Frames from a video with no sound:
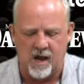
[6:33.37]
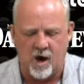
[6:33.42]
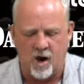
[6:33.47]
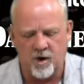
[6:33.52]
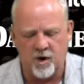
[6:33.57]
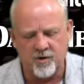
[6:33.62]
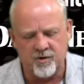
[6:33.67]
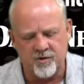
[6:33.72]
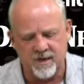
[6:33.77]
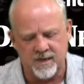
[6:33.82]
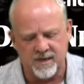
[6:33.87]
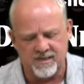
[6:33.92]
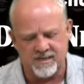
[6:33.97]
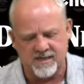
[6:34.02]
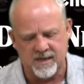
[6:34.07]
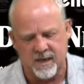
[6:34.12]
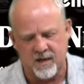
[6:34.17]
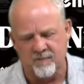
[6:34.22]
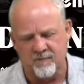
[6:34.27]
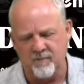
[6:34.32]

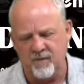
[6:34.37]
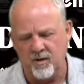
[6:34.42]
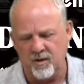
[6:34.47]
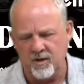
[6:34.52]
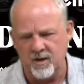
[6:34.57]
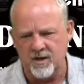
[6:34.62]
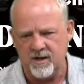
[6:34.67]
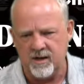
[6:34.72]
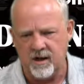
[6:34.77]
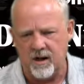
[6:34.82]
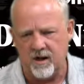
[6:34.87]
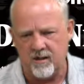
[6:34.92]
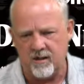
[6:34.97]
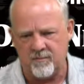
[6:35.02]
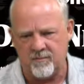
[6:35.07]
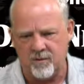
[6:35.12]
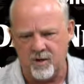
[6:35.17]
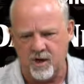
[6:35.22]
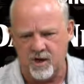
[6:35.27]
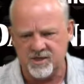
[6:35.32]
$110
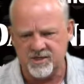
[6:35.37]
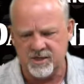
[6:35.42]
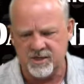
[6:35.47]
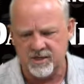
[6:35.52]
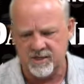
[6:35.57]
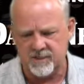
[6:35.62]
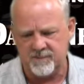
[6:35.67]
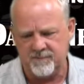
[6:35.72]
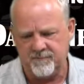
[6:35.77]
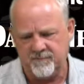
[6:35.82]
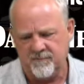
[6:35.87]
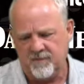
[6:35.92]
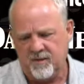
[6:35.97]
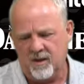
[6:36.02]
million project.